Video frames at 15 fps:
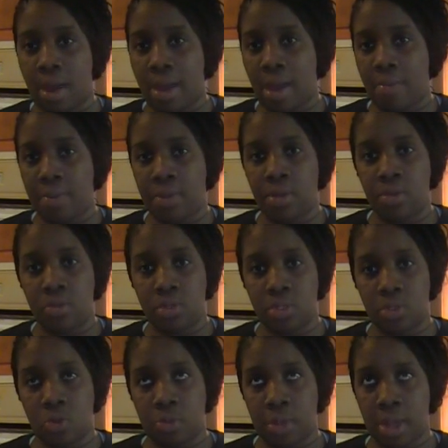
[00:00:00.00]
I happen to use
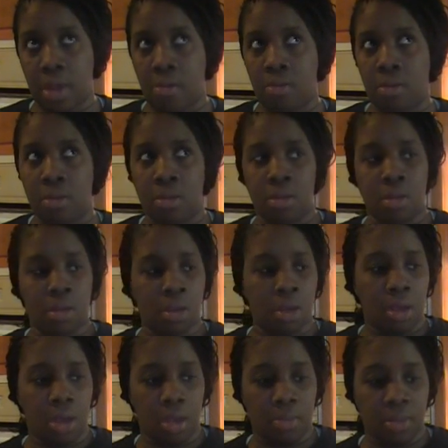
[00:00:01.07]
SoapCalc.
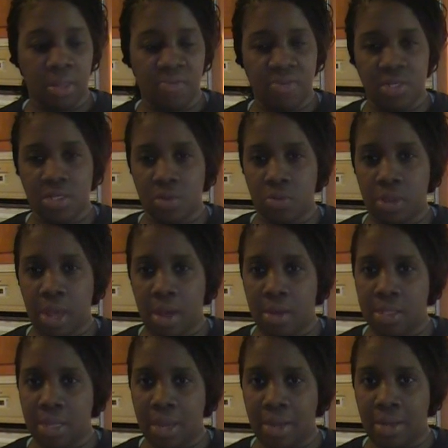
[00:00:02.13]
I believe it's
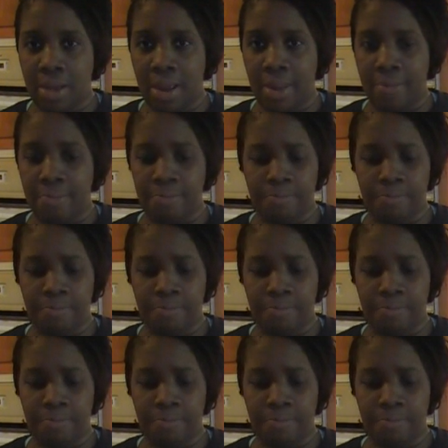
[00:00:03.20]
soapcalc.net.